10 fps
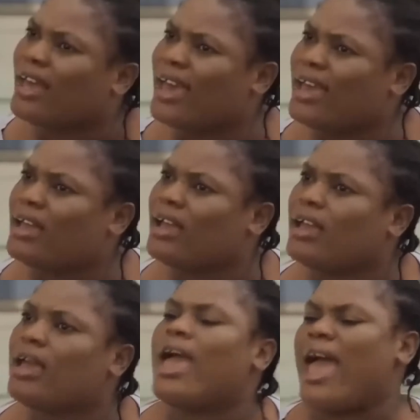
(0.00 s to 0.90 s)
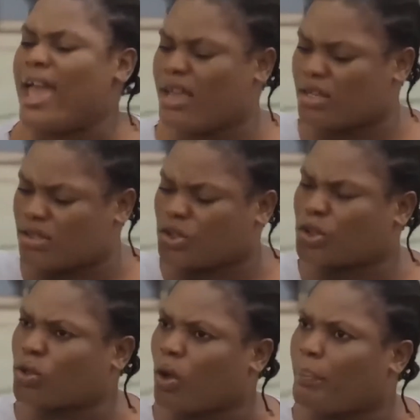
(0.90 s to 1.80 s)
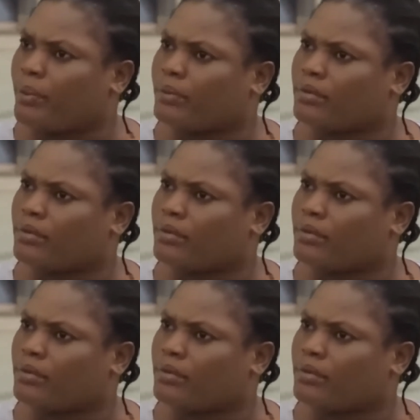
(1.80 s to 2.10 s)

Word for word: Okay. Eh? Hey, shut up.